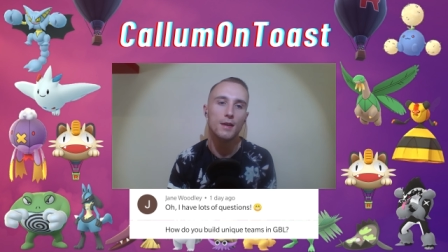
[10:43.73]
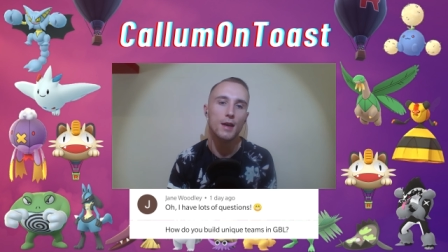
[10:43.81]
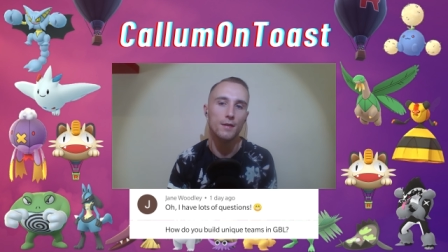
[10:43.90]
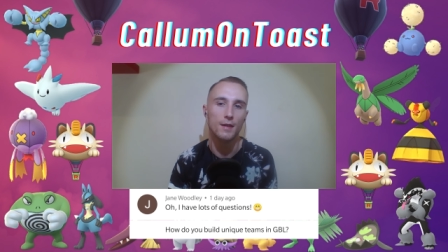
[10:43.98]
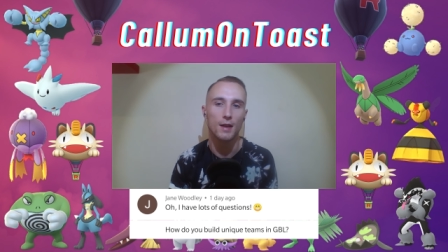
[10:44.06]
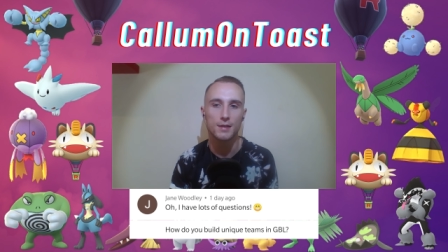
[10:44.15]

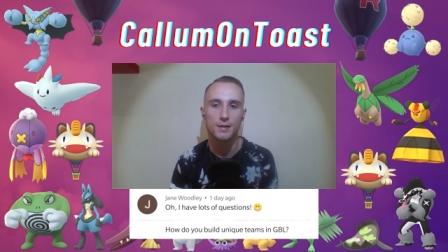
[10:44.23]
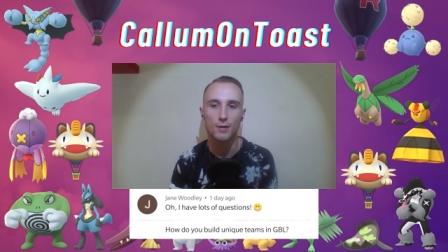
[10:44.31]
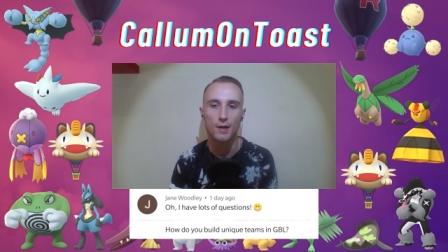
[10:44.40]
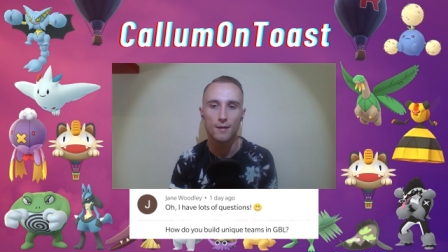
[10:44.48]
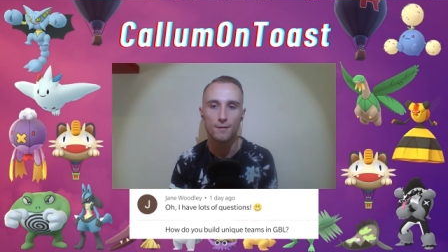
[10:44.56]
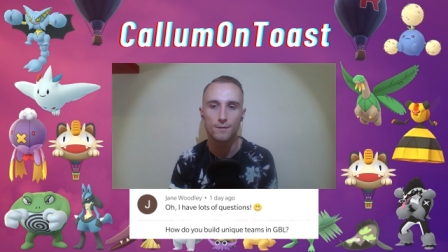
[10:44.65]
and then I still
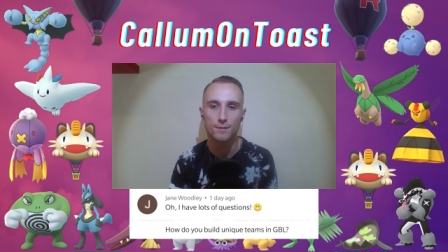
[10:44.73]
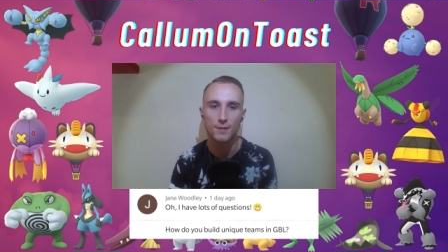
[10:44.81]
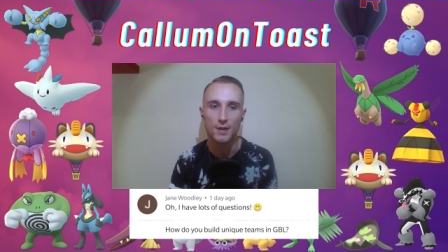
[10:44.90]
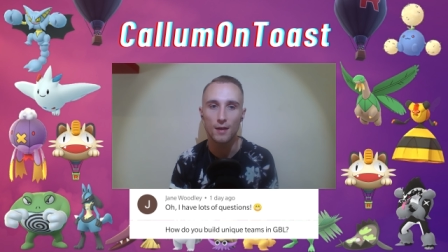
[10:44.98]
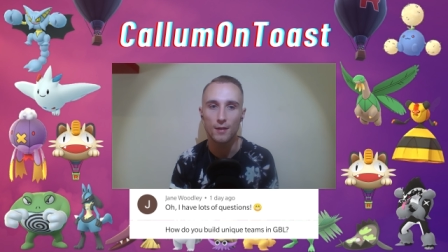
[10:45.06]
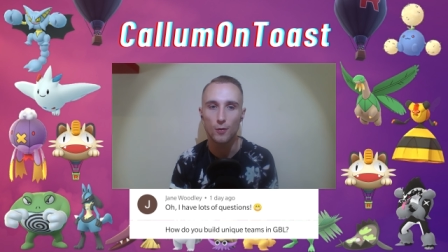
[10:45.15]
have
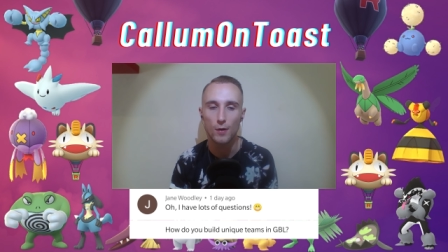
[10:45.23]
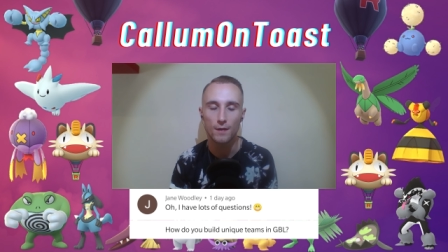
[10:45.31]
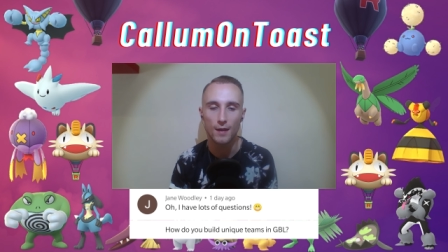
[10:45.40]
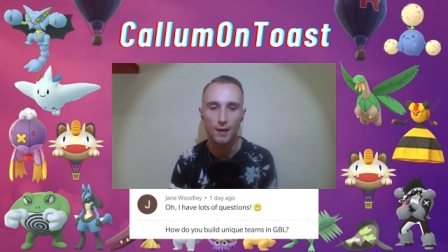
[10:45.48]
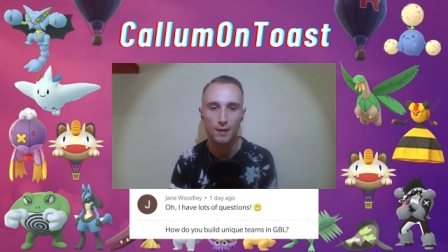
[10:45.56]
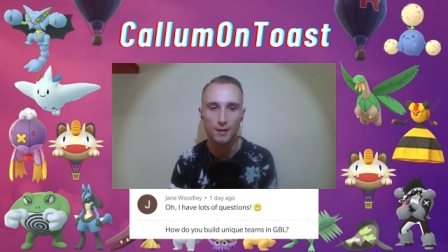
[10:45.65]
the other one
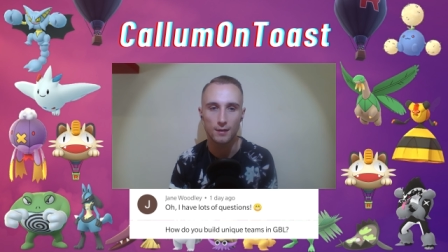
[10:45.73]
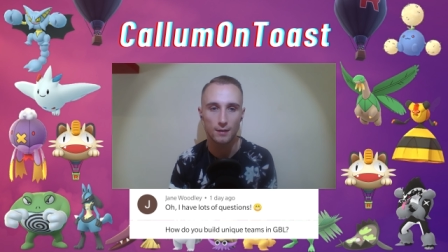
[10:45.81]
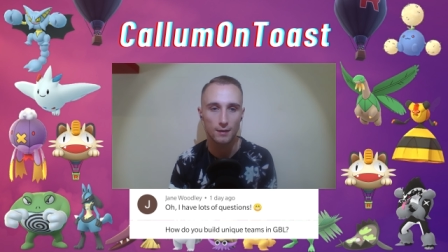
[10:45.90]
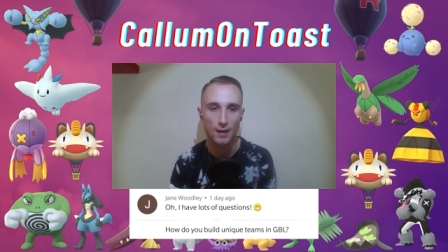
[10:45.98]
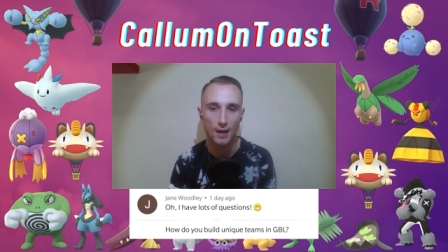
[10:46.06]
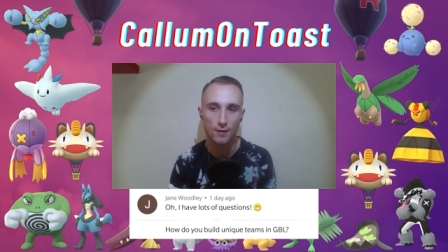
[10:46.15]
that can
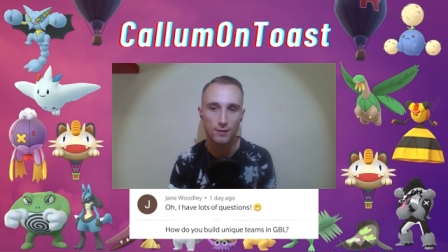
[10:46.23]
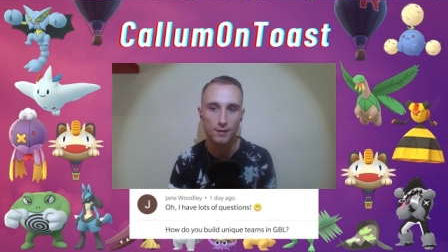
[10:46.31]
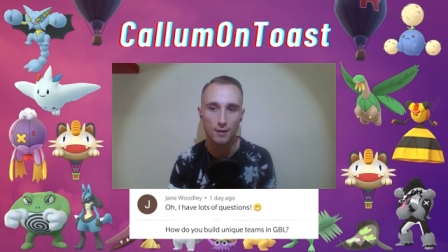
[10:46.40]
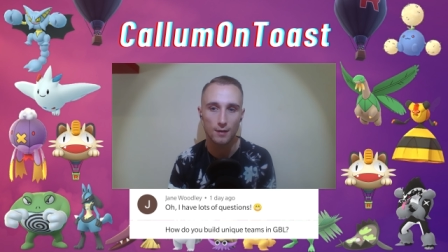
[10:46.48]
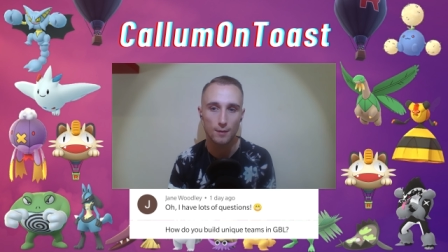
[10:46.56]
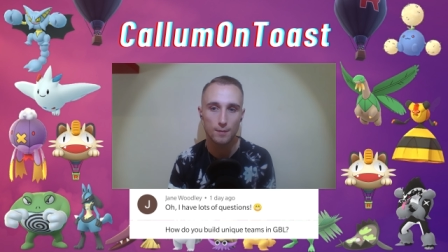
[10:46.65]

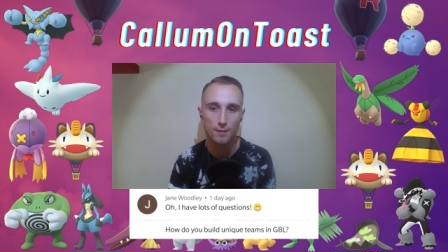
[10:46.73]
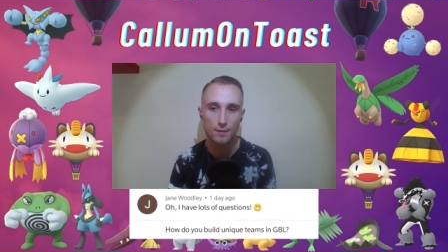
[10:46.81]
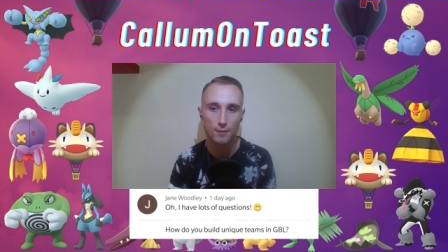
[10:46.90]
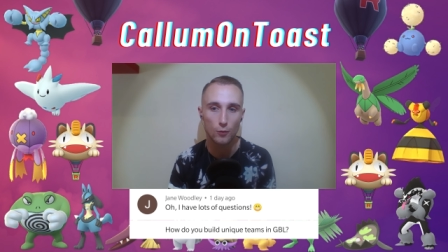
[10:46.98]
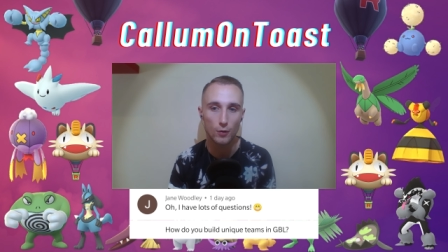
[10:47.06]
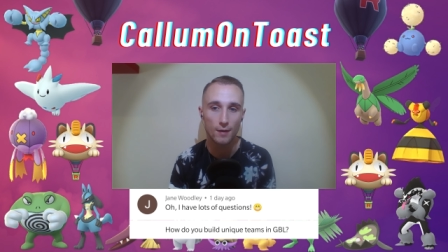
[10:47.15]
counter
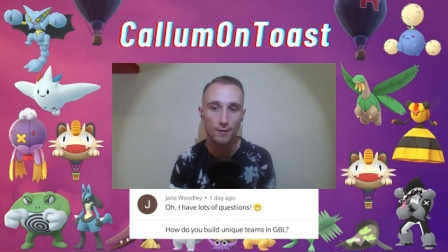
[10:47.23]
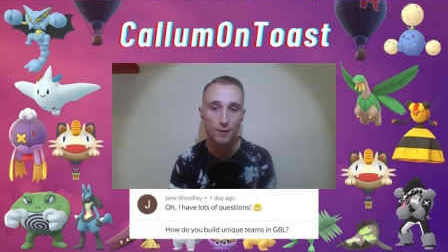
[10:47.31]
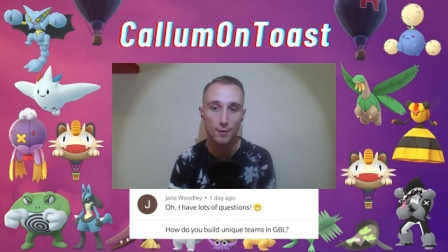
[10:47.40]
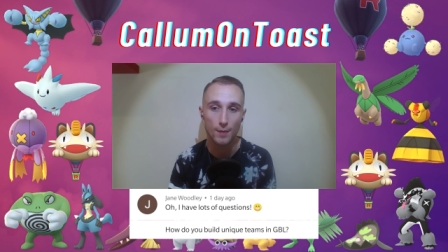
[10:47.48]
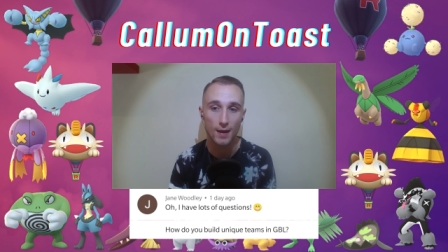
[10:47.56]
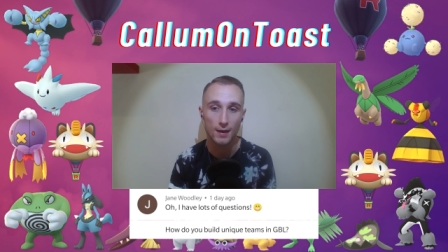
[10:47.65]
whatever
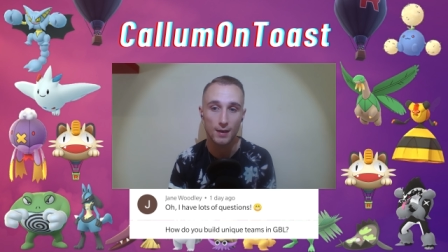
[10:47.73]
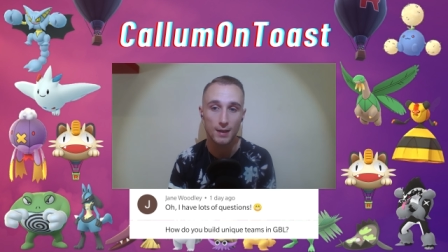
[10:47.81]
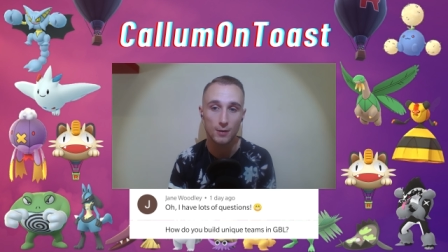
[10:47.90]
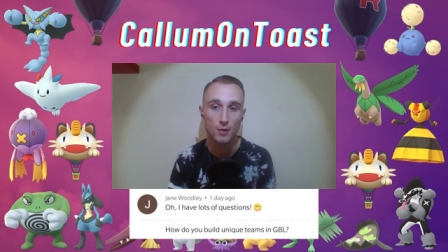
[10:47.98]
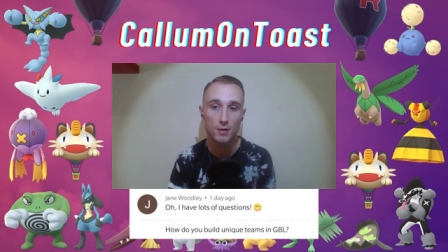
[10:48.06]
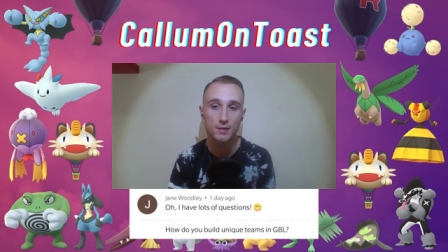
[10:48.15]
the bad
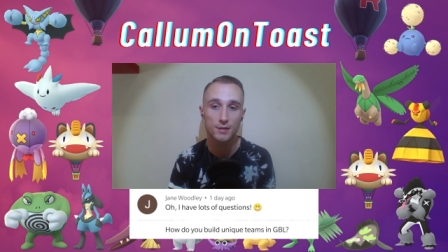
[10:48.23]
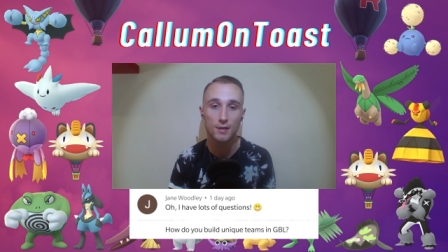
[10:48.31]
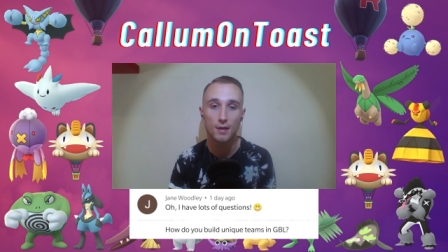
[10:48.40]
lead was.